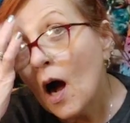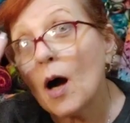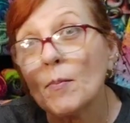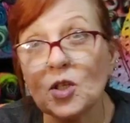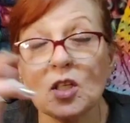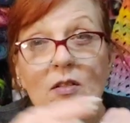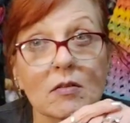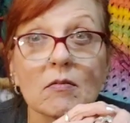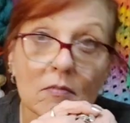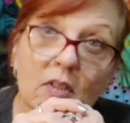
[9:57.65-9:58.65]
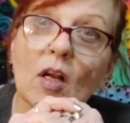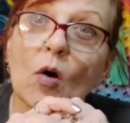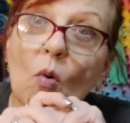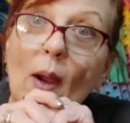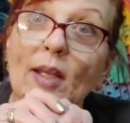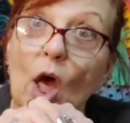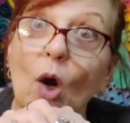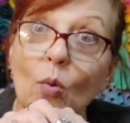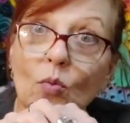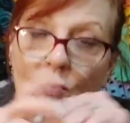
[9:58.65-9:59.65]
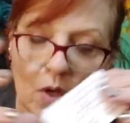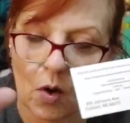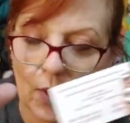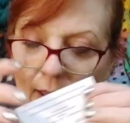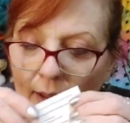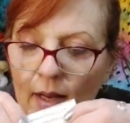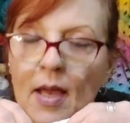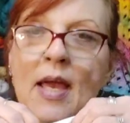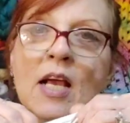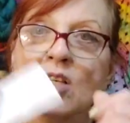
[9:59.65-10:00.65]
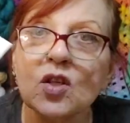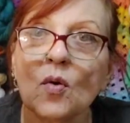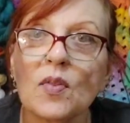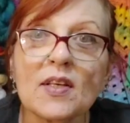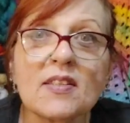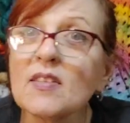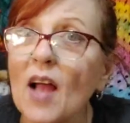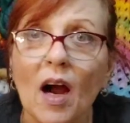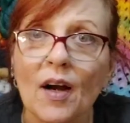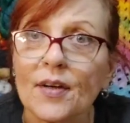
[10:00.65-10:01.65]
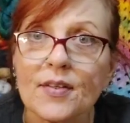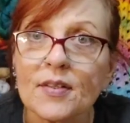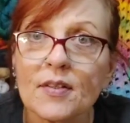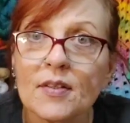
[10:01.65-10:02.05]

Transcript: Um, she's, you know, quite known. Okay. So this is art.